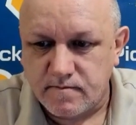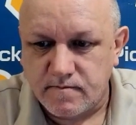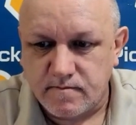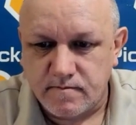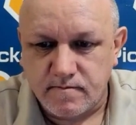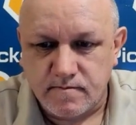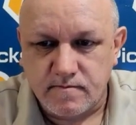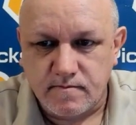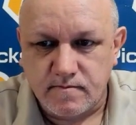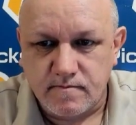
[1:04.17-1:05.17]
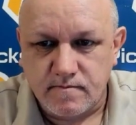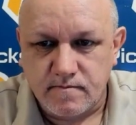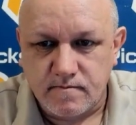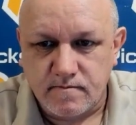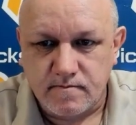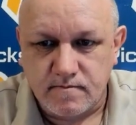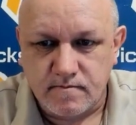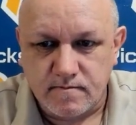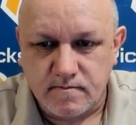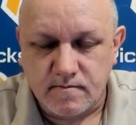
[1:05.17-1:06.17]

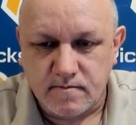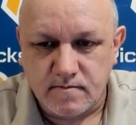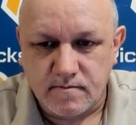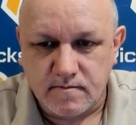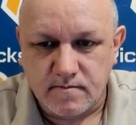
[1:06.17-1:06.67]
[no speech]